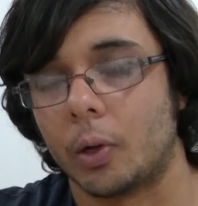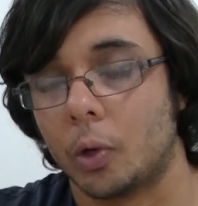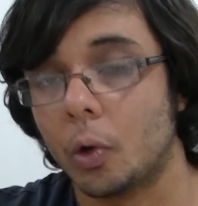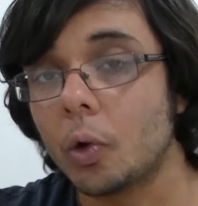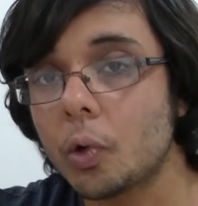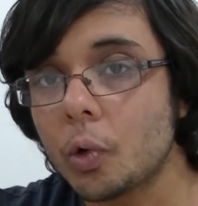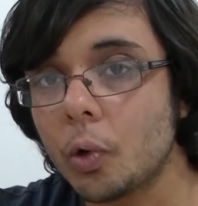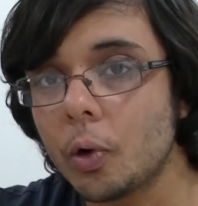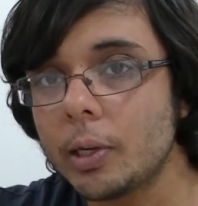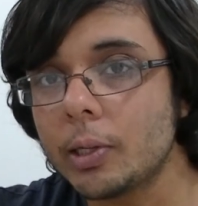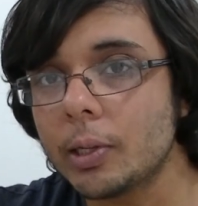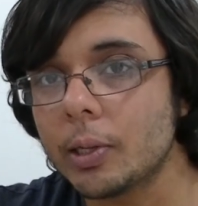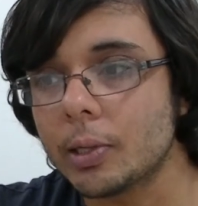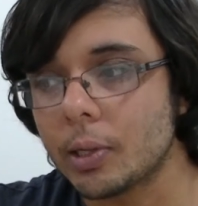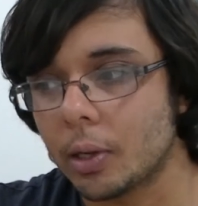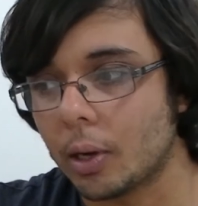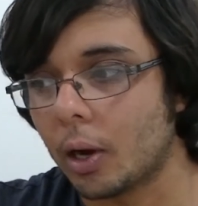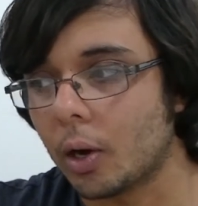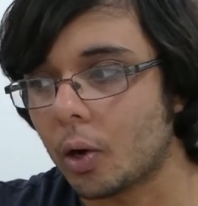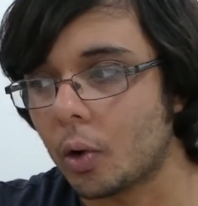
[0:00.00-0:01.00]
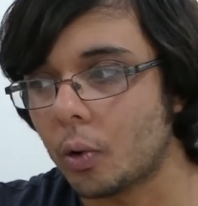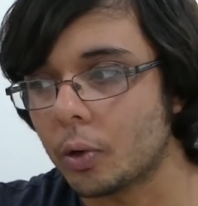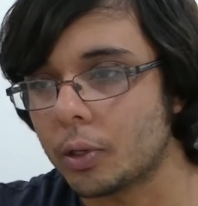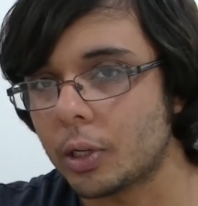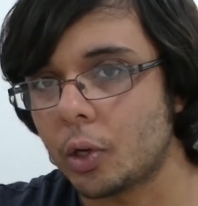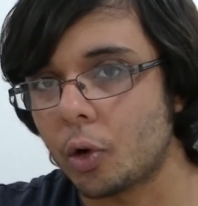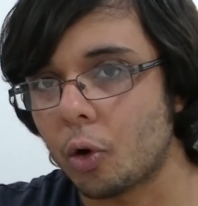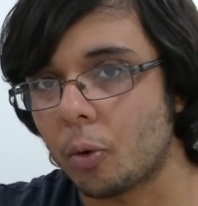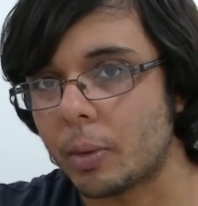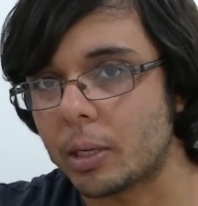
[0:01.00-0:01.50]
Your choices are
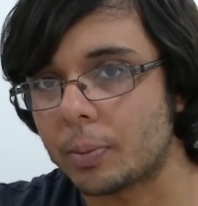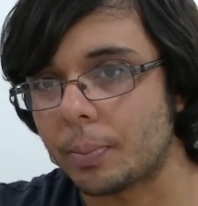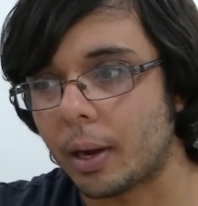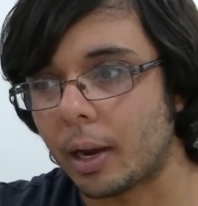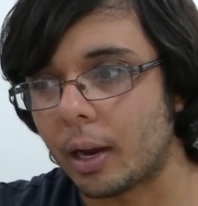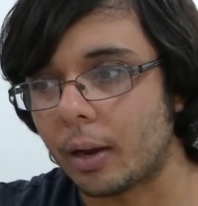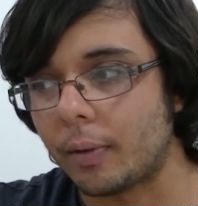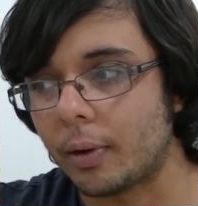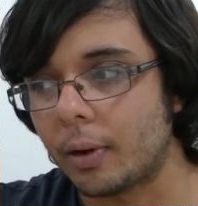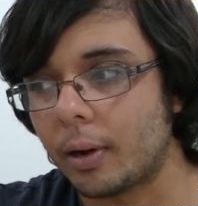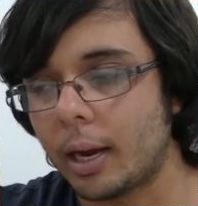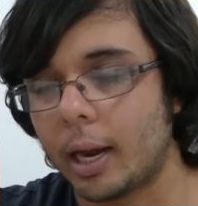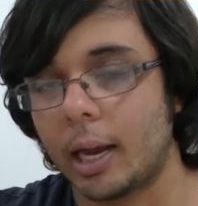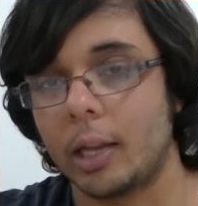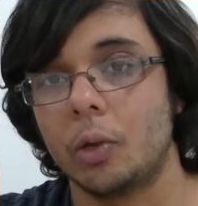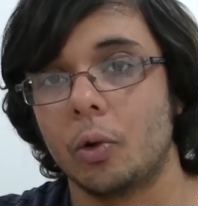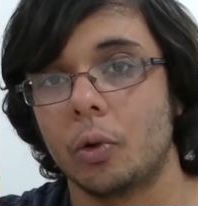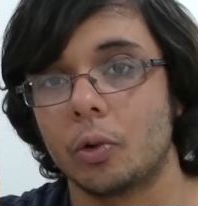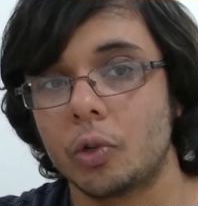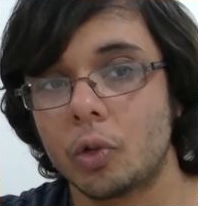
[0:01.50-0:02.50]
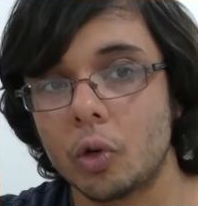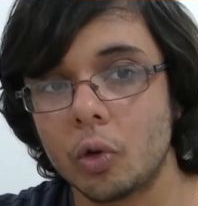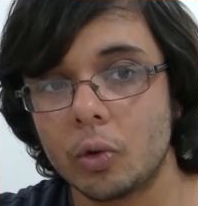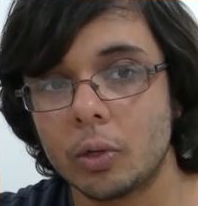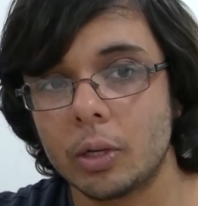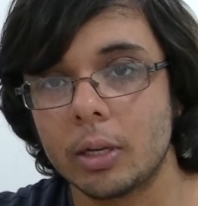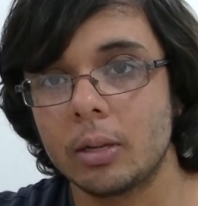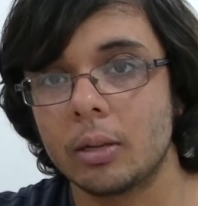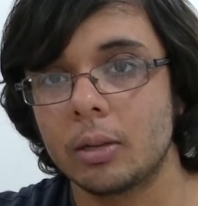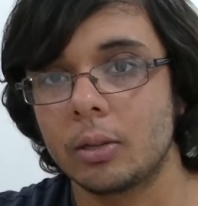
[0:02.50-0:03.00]
causing your misbehavior, and you're
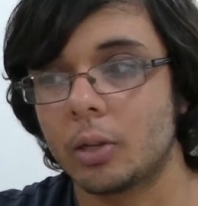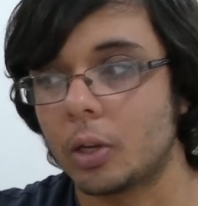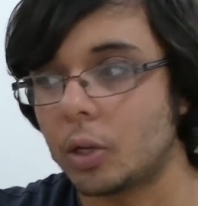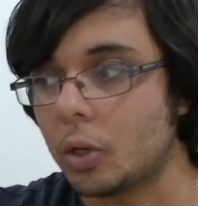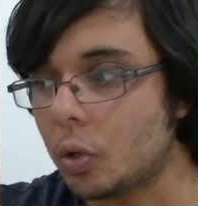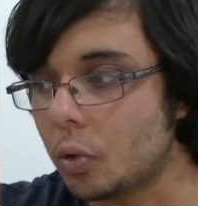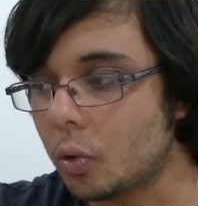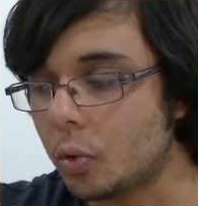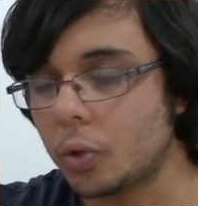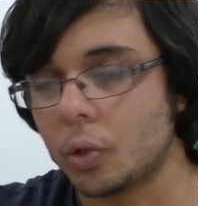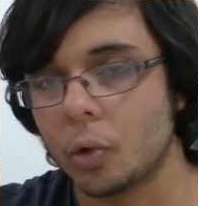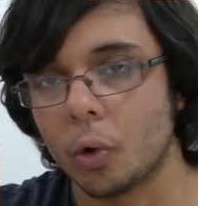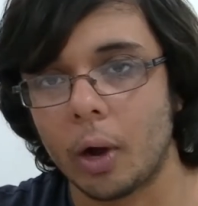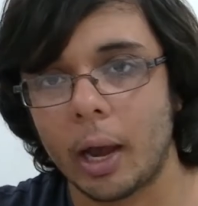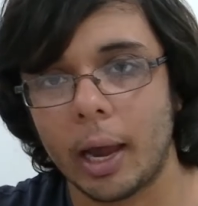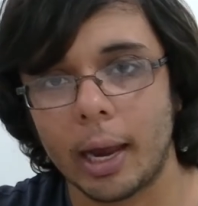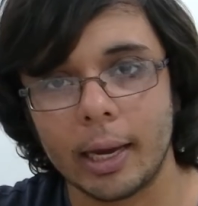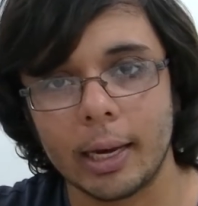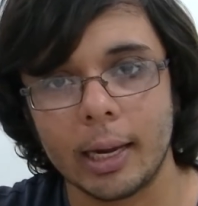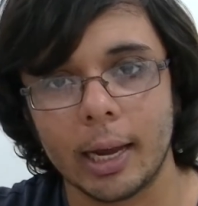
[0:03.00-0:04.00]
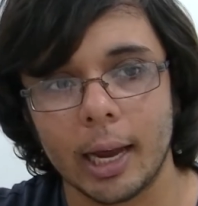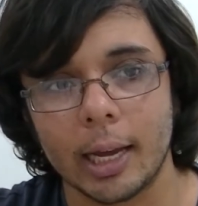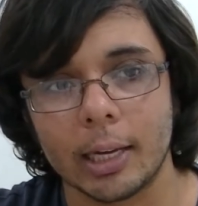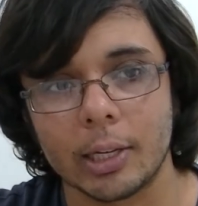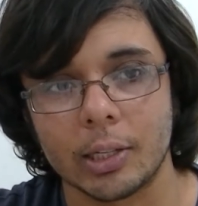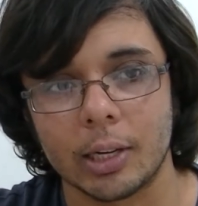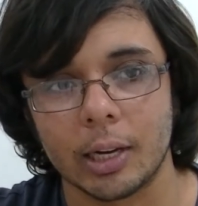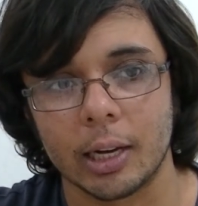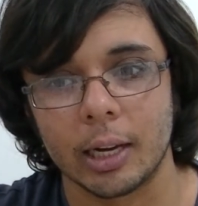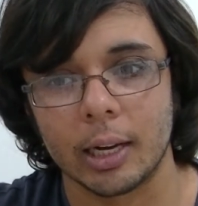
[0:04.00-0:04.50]
choosing to use your
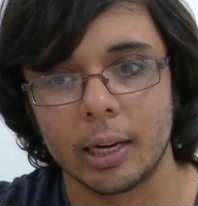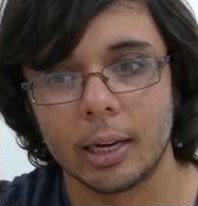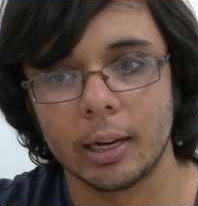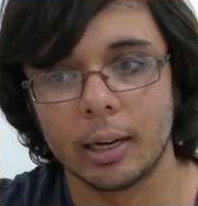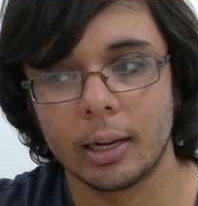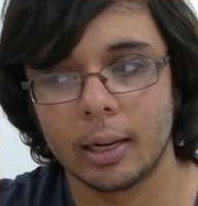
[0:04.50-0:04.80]
ADHD